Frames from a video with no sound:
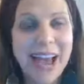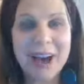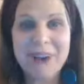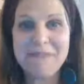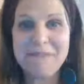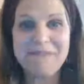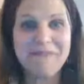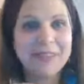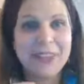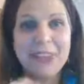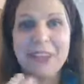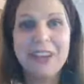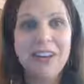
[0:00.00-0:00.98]

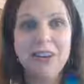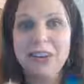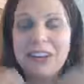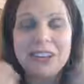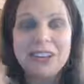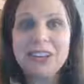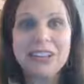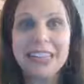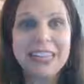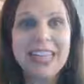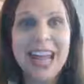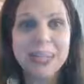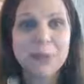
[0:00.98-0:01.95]
the
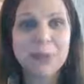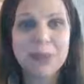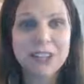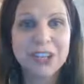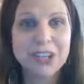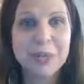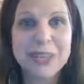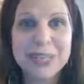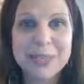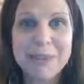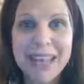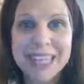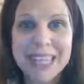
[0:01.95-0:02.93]
last person you would
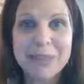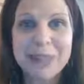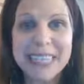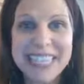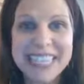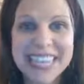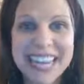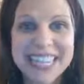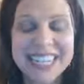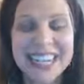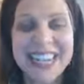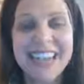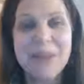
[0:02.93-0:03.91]
expect at a police
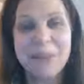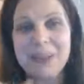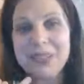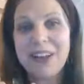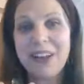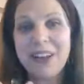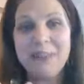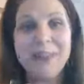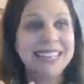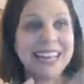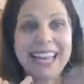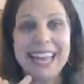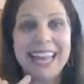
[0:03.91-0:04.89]
station. But he's calling me,
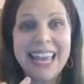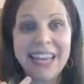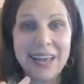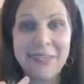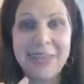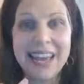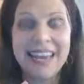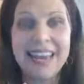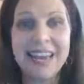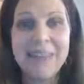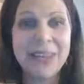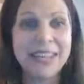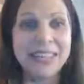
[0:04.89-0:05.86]
he's like, I can't come in
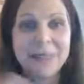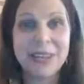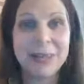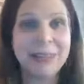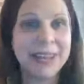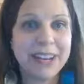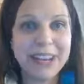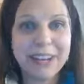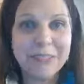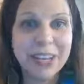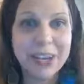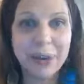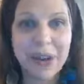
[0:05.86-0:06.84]
because I'm going to be here,
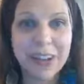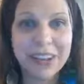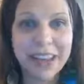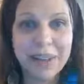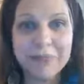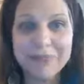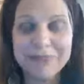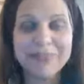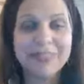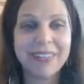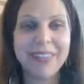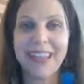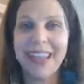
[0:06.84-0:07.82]
all night.
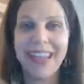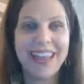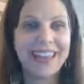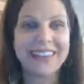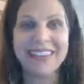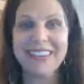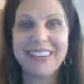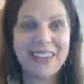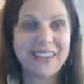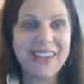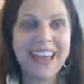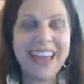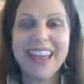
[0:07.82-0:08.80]
And
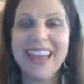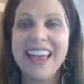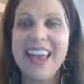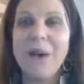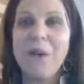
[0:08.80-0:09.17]
okay,